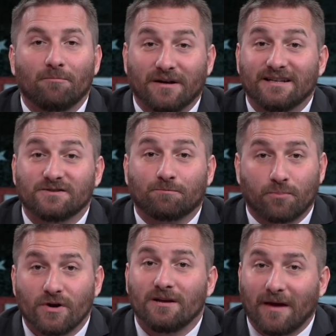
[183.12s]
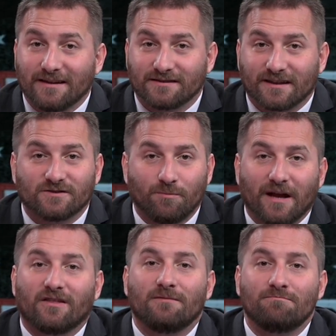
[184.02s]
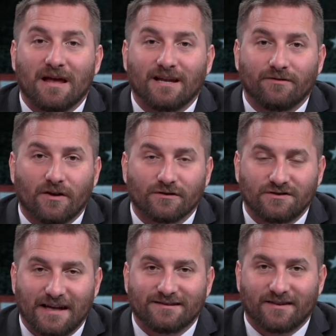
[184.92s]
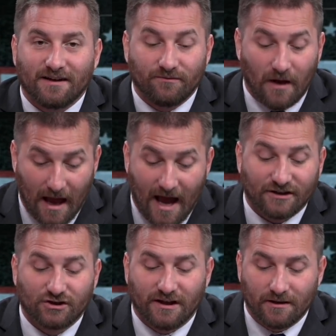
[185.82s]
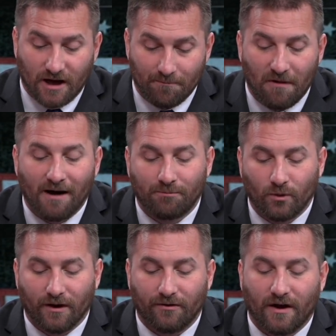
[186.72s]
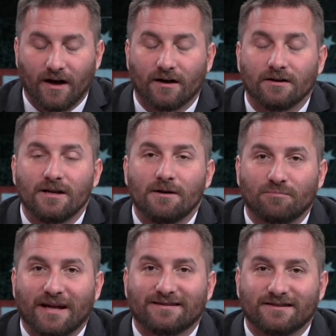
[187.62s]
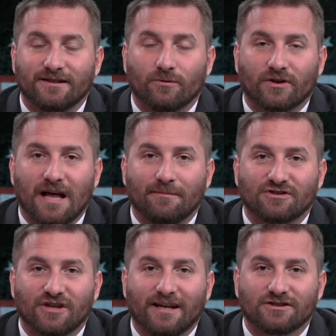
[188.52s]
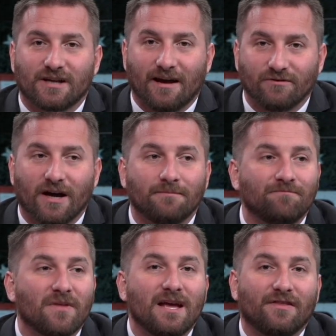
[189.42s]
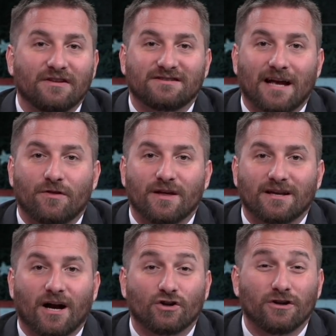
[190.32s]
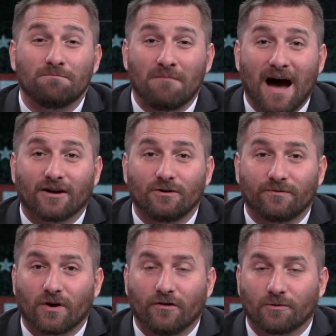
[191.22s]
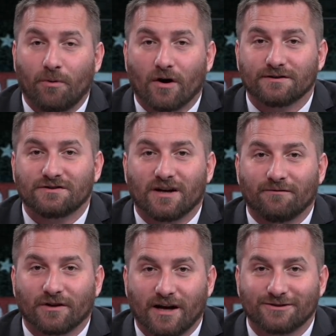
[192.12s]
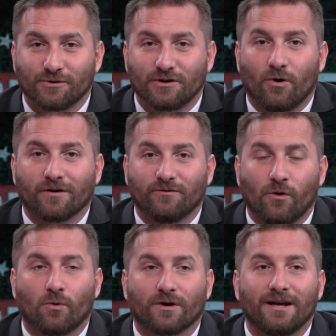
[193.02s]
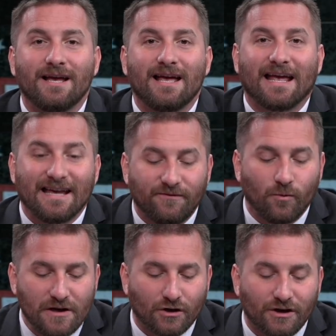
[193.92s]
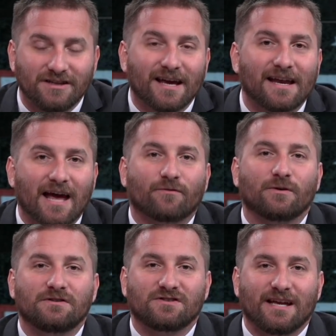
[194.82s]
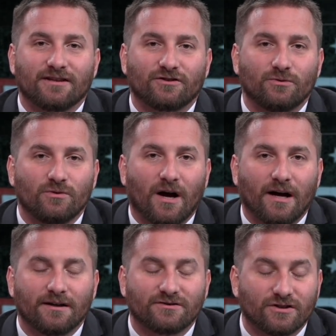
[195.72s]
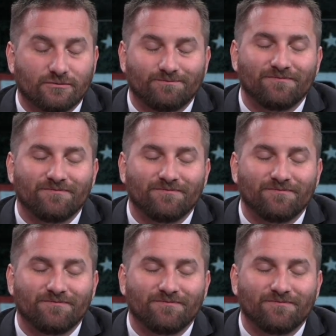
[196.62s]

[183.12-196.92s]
but it is pretty amazing. It's better than many of the other states that have actually come up with plans to deal with climate change have done. This is, I think, a good model for other parts of the country going forward. If we could get every state to to